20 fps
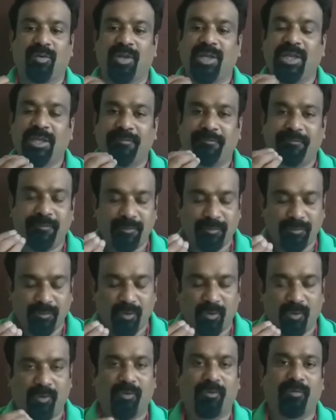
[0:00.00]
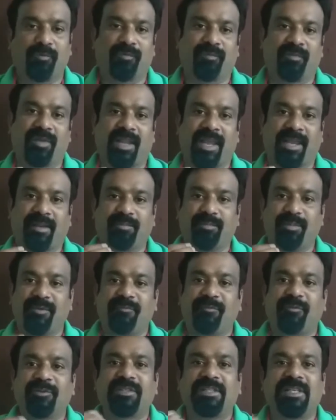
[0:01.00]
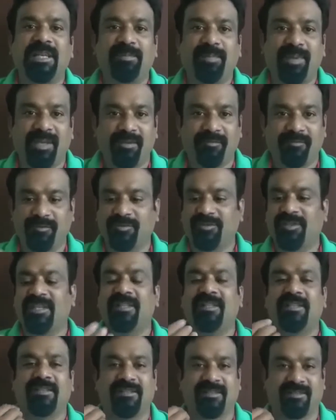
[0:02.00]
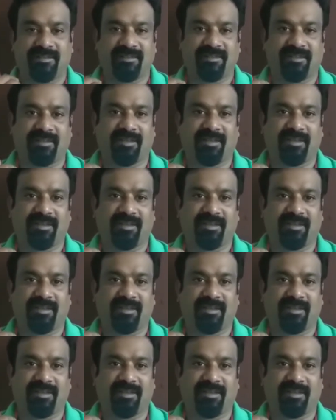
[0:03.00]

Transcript: If you go, like before sleeping, if you see this